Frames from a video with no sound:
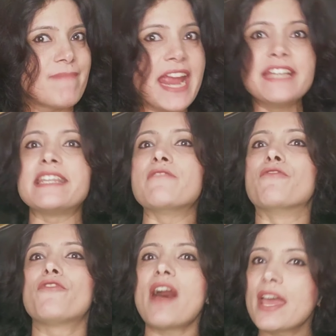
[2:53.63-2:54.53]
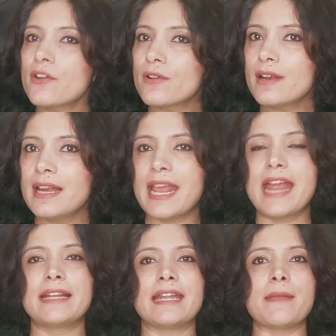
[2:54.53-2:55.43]
antiviral,
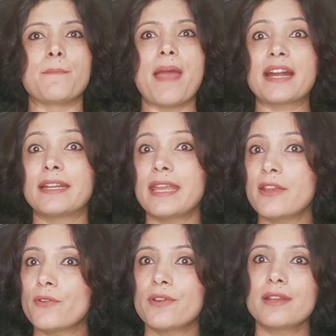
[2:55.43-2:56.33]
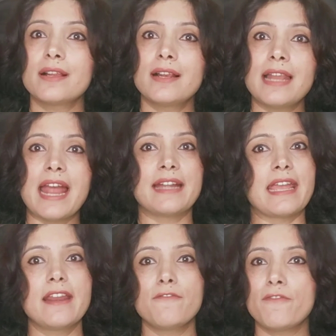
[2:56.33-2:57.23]
antibacterial,
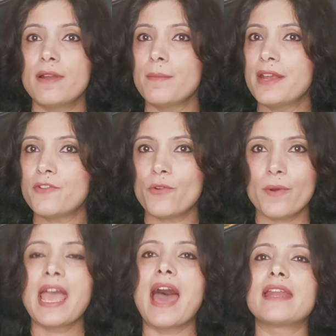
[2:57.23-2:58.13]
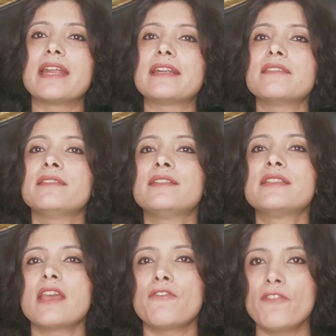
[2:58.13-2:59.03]
antifungal, and it is
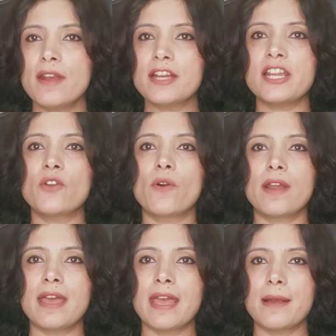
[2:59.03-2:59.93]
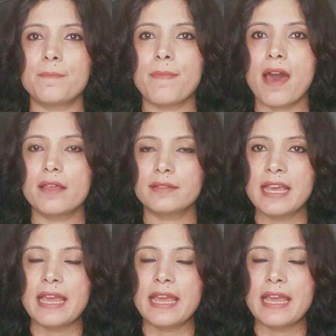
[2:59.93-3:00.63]
definitely gonna help us